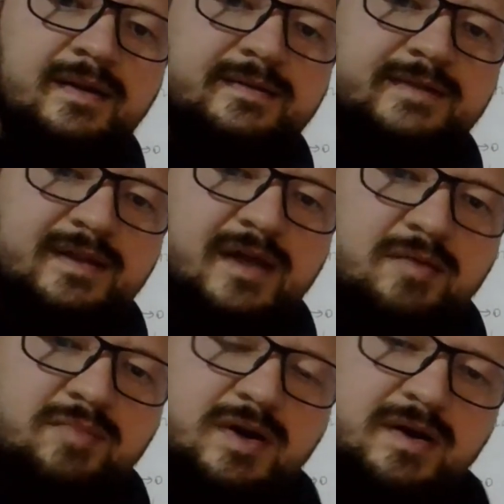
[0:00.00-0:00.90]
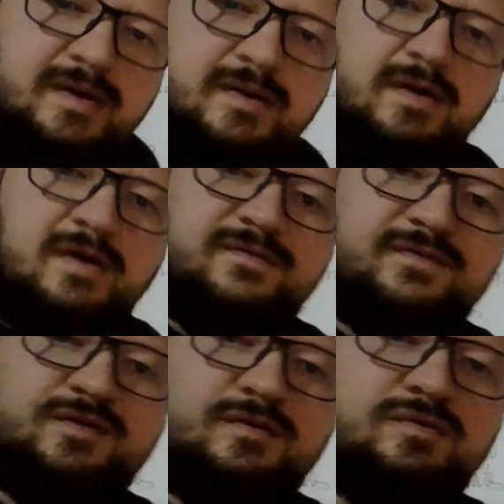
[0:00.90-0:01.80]
the number of
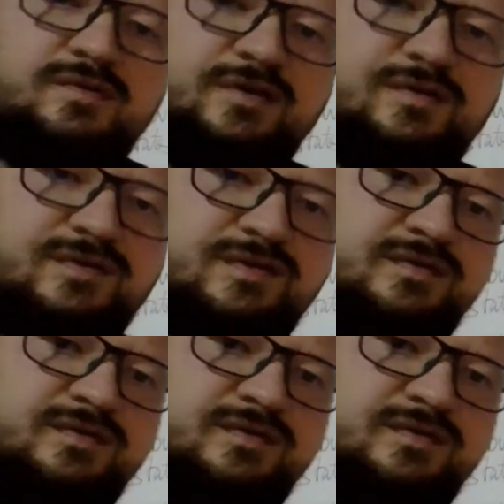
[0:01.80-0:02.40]
solutions